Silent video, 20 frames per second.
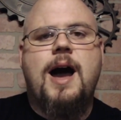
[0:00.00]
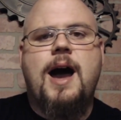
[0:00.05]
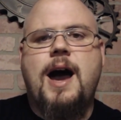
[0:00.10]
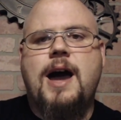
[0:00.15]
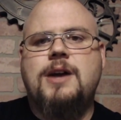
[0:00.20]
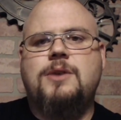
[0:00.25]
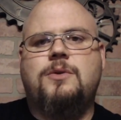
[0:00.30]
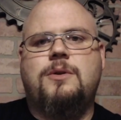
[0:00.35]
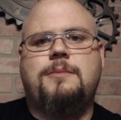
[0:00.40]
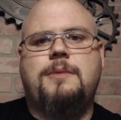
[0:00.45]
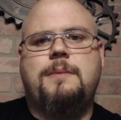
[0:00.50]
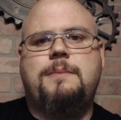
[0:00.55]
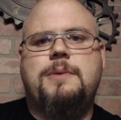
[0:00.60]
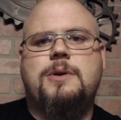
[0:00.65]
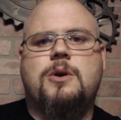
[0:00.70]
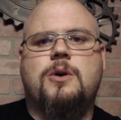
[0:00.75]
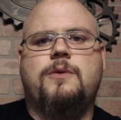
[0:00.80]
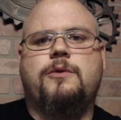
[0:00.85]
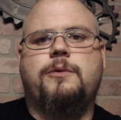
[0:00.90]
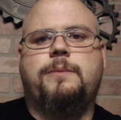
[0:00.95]
I don't want my
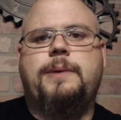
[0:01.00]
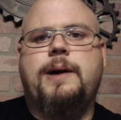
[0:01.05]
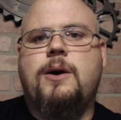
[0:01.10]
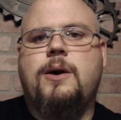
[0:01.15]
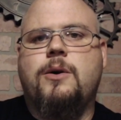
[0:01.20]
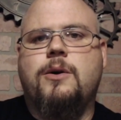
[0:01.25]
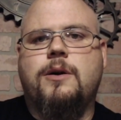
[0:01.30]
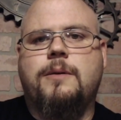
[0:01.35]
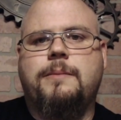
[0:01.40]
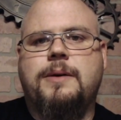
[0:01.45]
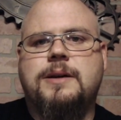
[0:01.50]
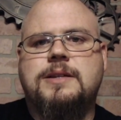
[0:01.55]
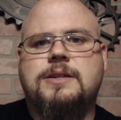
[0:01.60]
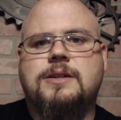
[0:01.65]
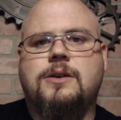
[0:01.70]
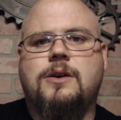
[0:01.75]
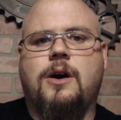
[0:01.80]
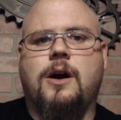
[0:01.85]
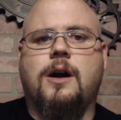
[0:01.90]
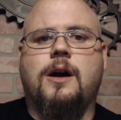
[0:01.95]
beer overpowering my
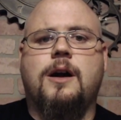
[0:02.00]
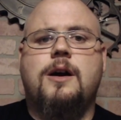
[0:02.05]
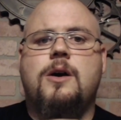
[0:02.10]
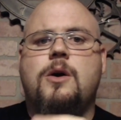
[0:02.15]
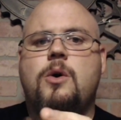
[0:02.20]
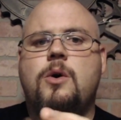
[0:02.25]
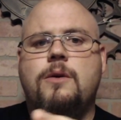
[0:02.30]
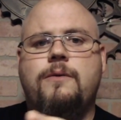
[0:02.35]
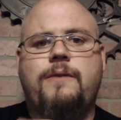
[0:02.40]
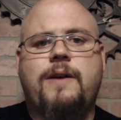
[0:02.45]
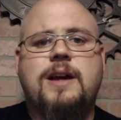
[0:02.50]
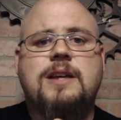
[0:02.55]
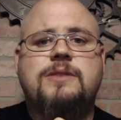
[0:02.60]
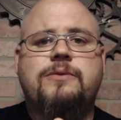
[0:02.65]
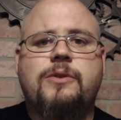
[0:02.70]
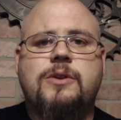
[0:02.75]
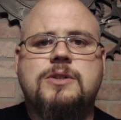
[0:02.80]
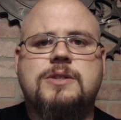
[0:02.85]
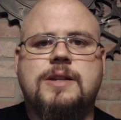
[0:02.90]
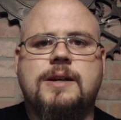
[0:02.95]
cigar, or vice
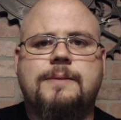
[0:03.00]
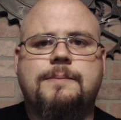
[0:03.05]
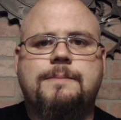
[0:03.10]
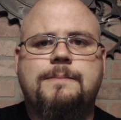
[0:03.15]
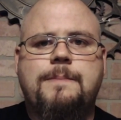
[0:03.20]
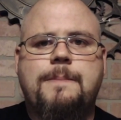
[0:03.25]
versa.